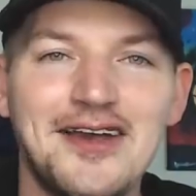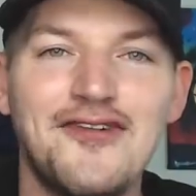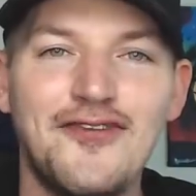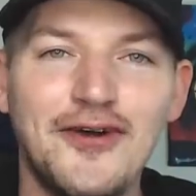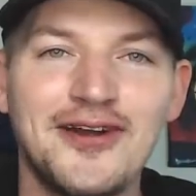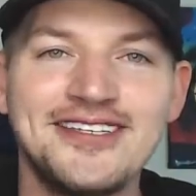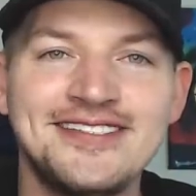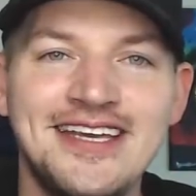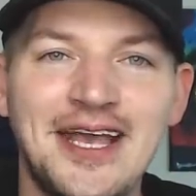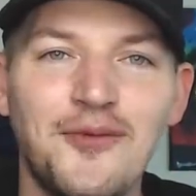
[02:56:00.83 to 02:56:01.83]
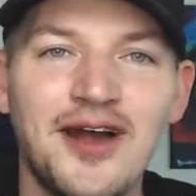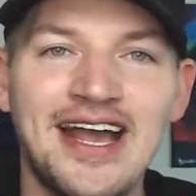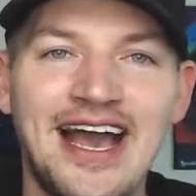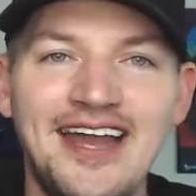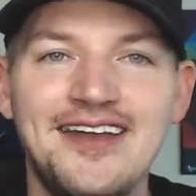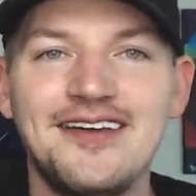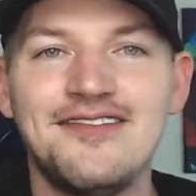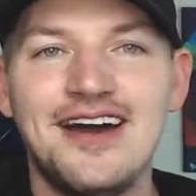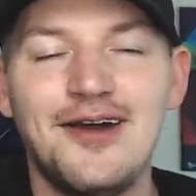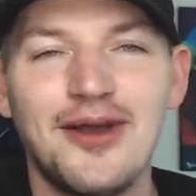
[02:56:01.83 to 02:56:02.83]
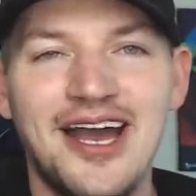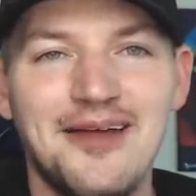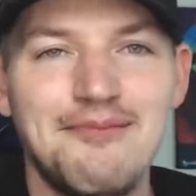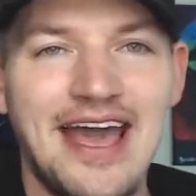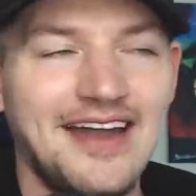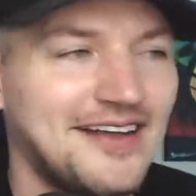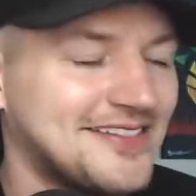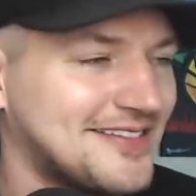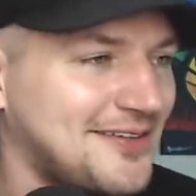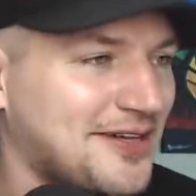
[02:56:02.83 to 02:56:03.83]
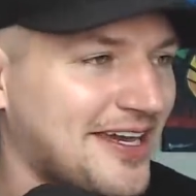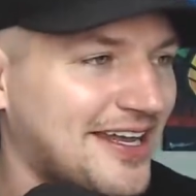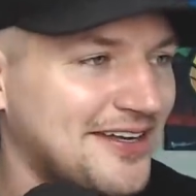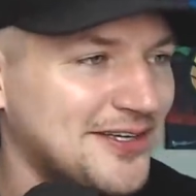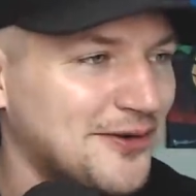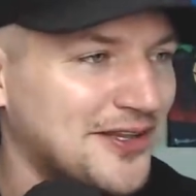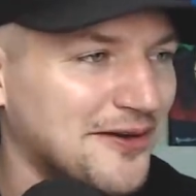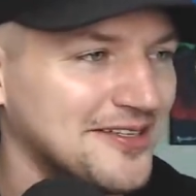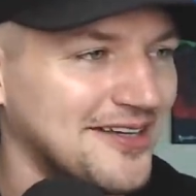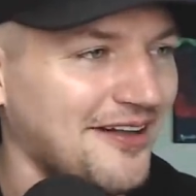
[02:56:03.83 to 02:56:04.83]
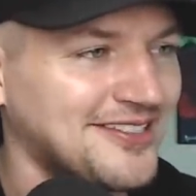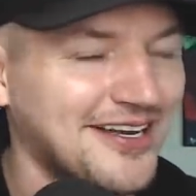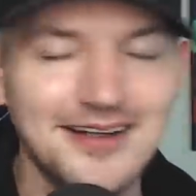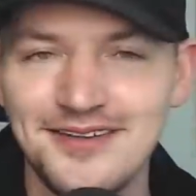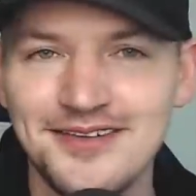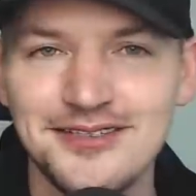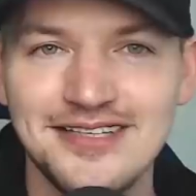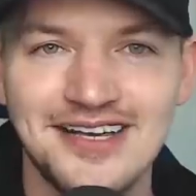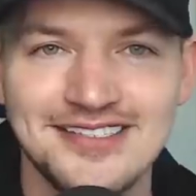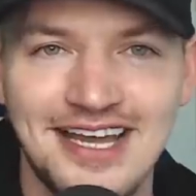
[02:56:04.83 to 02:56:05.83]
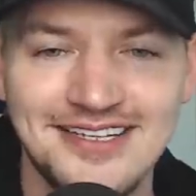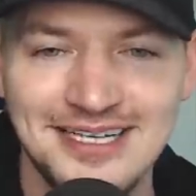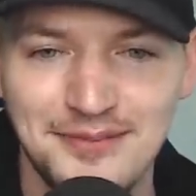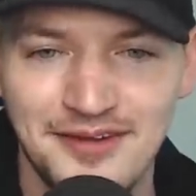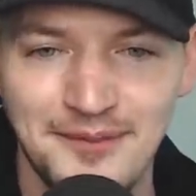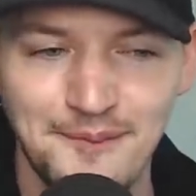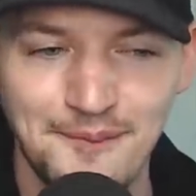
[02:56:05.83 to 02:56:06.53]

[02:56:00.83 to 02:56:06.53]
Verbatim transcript: forward to seeing what kind of uh, what kind of madness you can get into with your results here in two thousand nineteen, brother.